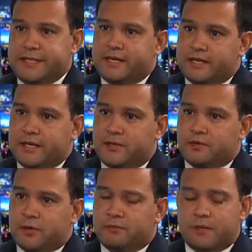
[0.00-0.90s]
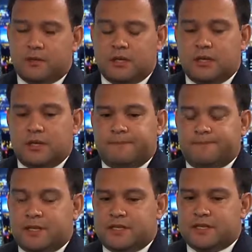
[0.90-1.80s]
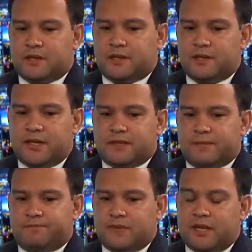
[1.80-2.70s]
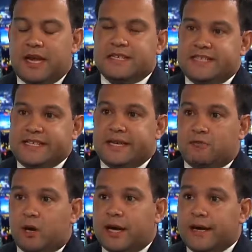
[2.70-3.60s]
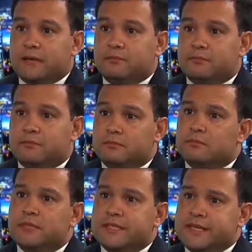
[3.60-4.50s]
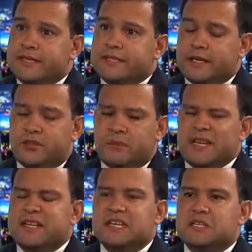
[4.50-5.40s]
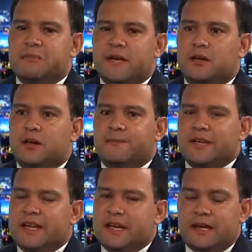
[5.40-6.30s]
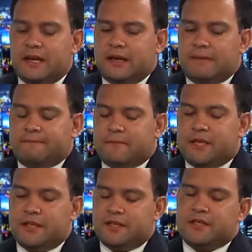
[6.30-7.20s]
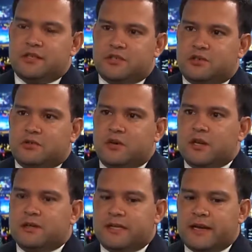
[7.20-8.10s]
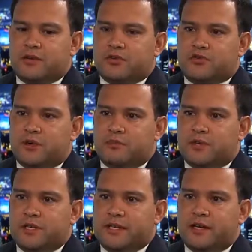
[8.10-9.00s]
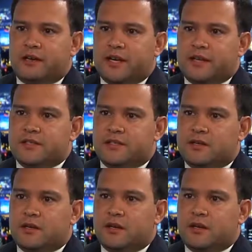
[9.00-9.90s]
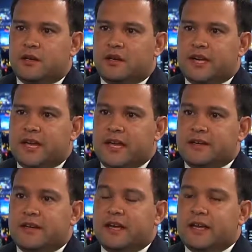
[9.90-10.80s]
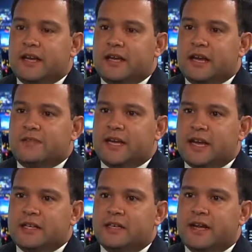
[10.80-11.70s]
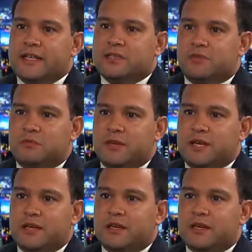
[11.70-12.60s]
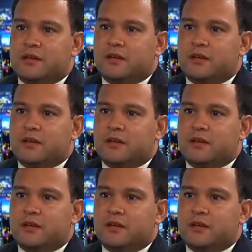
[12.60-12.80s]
is anti-Trump. It's clear that SDNY is anti-Trump. It doesn't matter. And this is true. Donald Trump could cure cancer, and the headlines would be